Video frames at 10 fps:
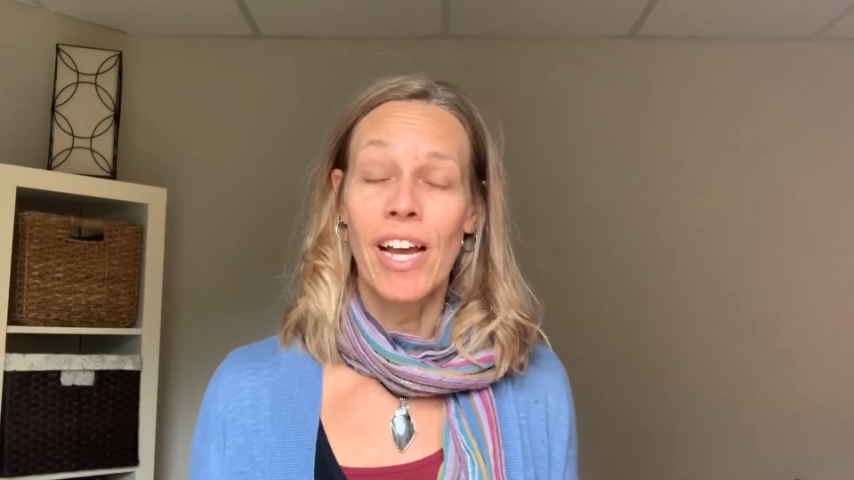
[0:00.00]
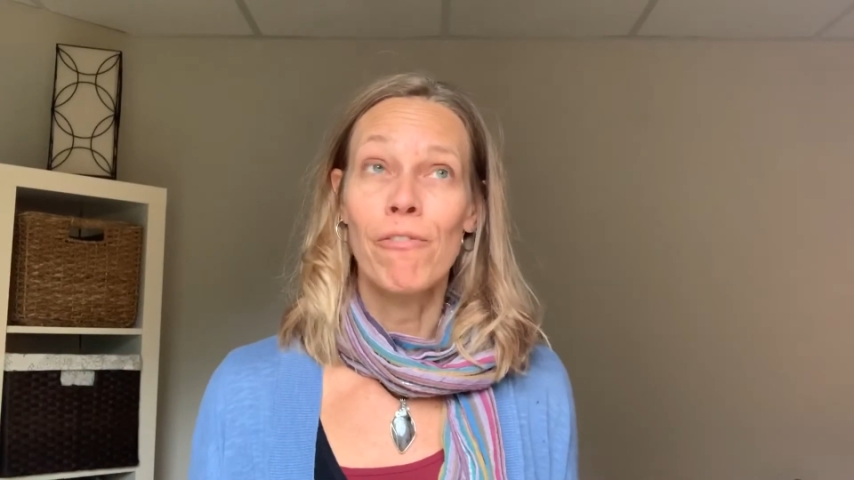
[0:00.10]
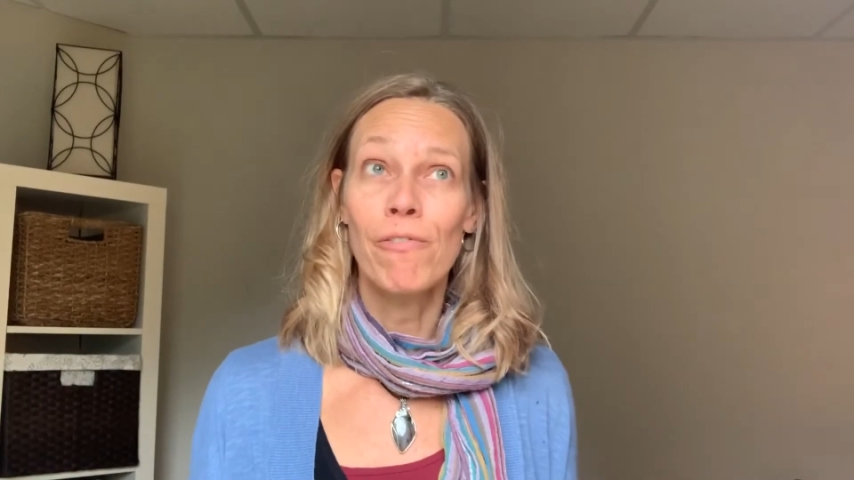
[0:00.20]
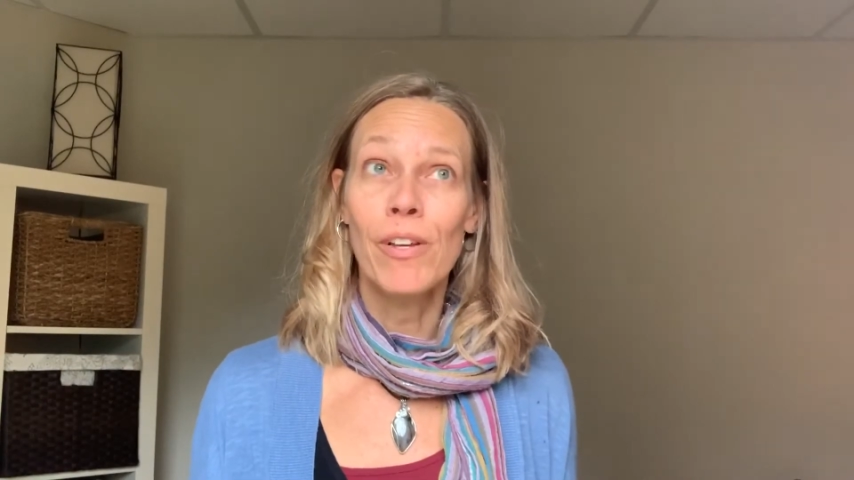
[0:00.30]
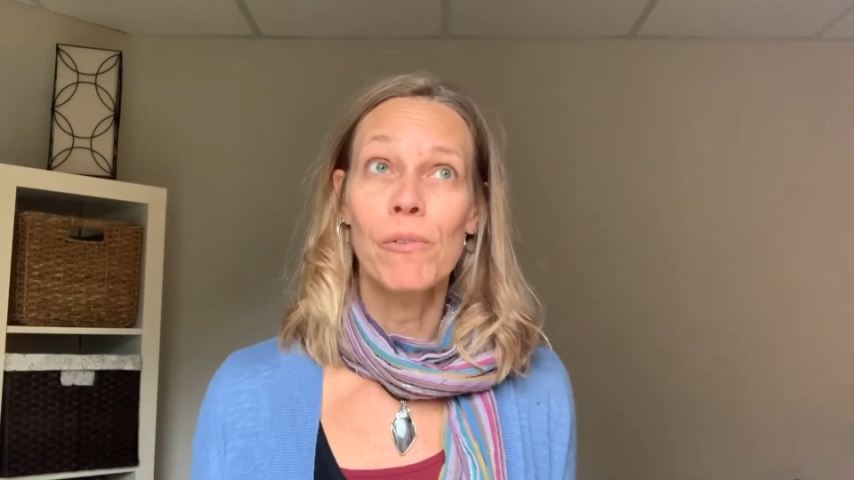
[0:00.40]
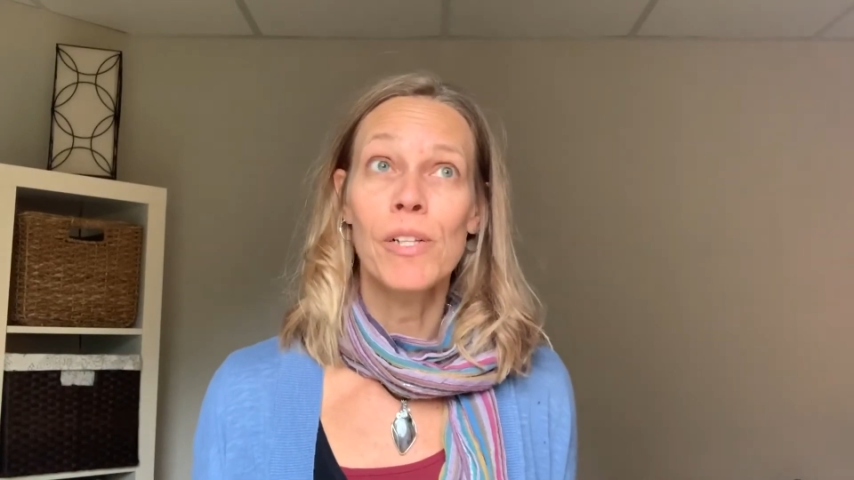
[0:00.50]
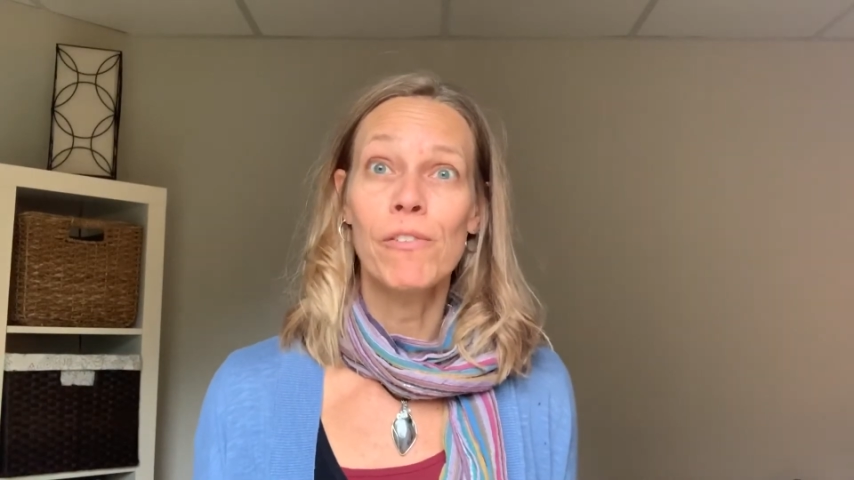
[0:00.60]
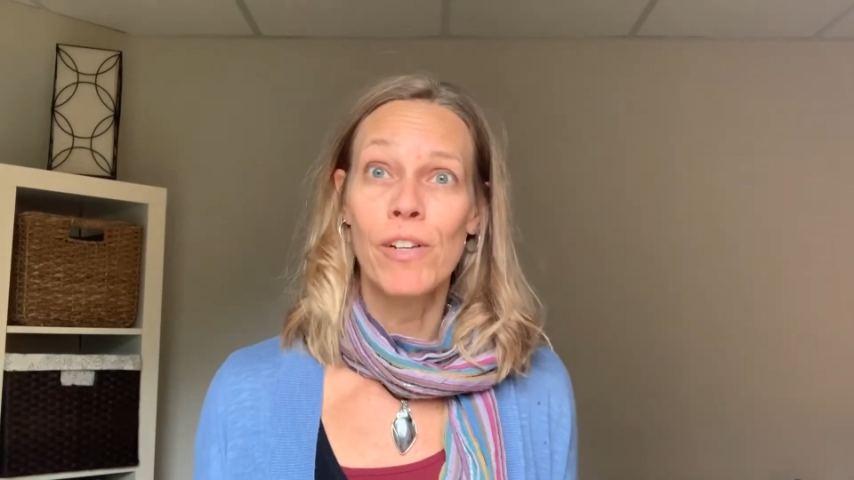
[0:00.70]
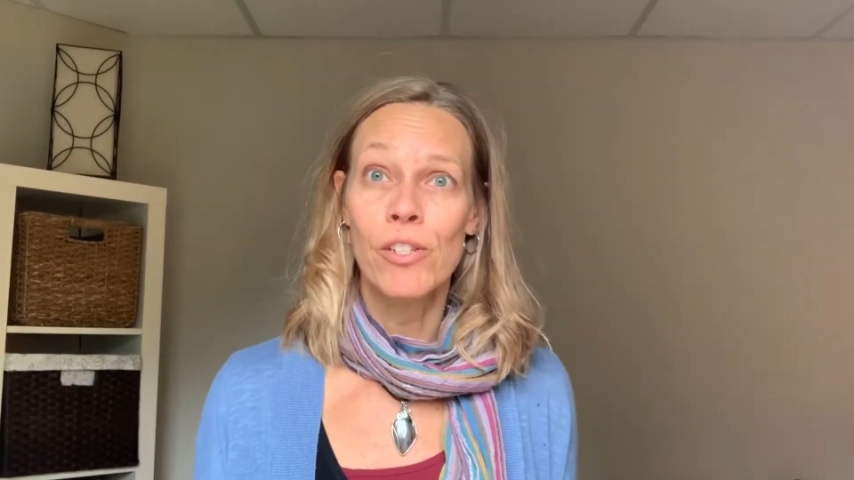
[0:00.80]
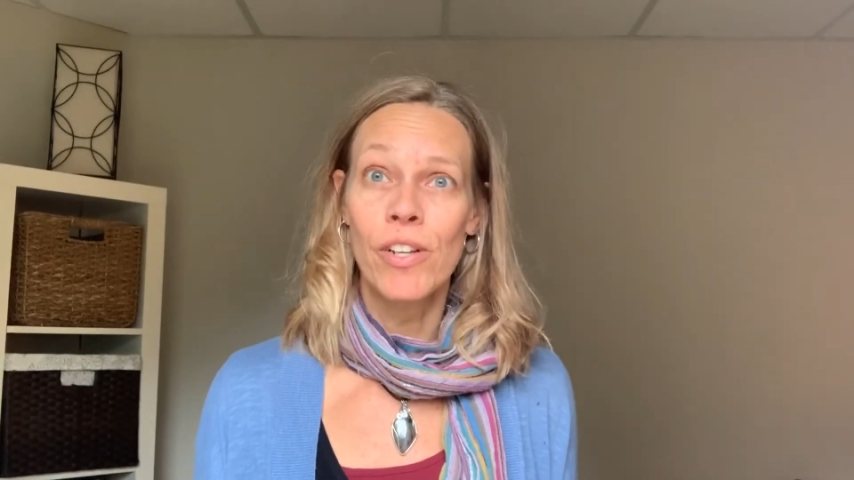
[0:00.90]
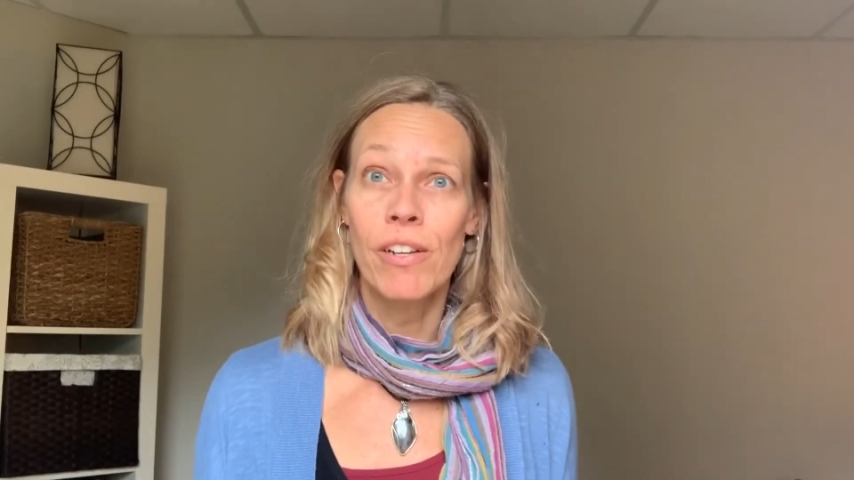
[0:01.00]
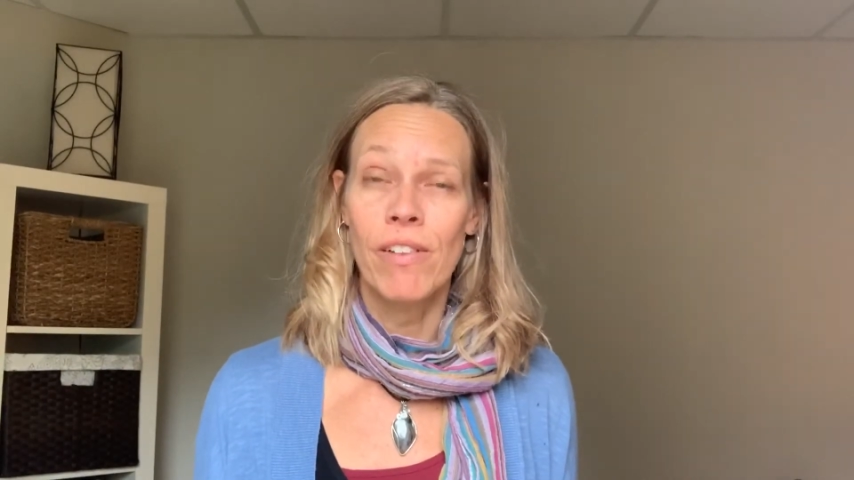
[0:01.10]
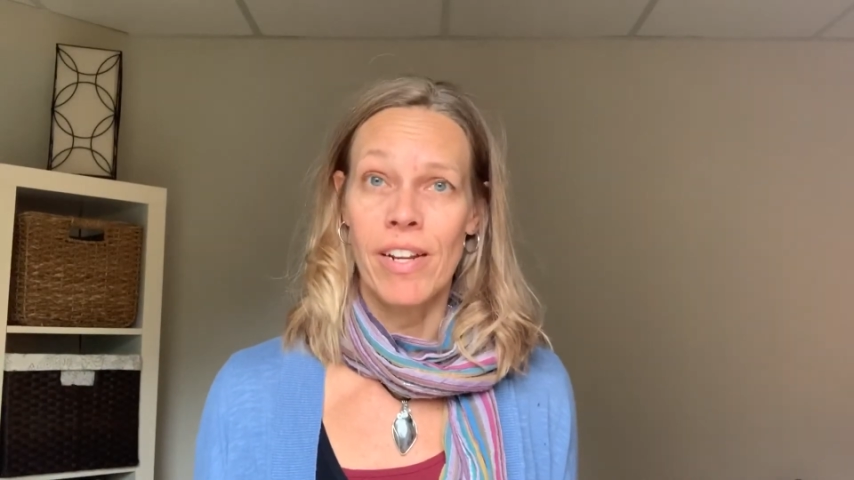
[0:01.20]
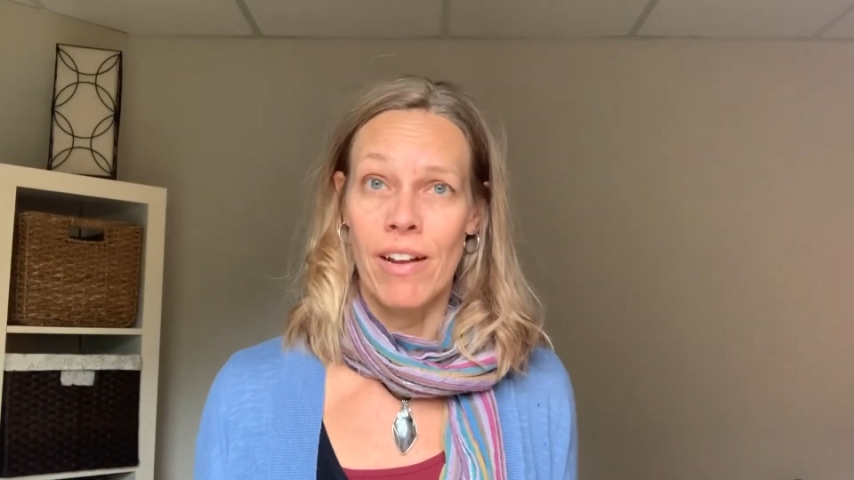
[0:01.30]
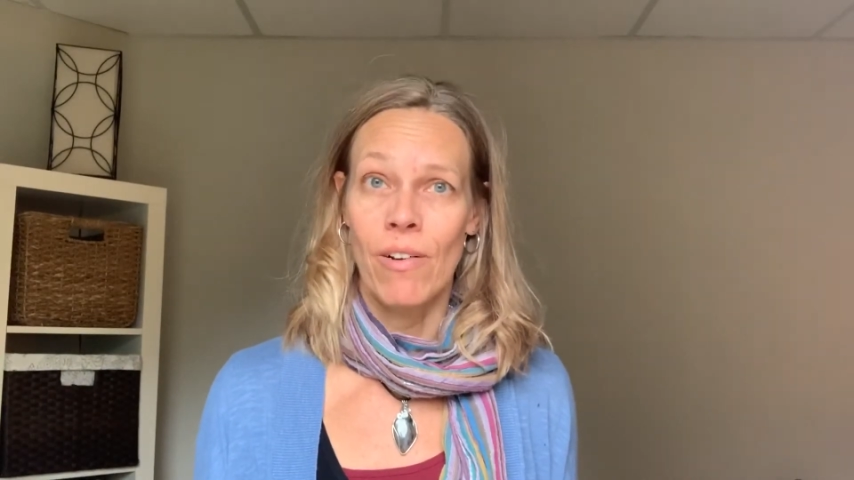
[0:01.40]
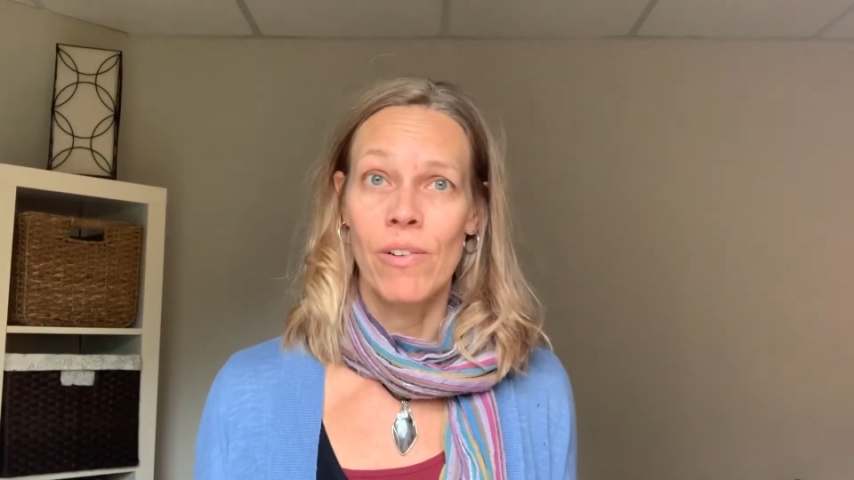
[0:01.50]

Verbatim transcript: I feel really frustrated right now.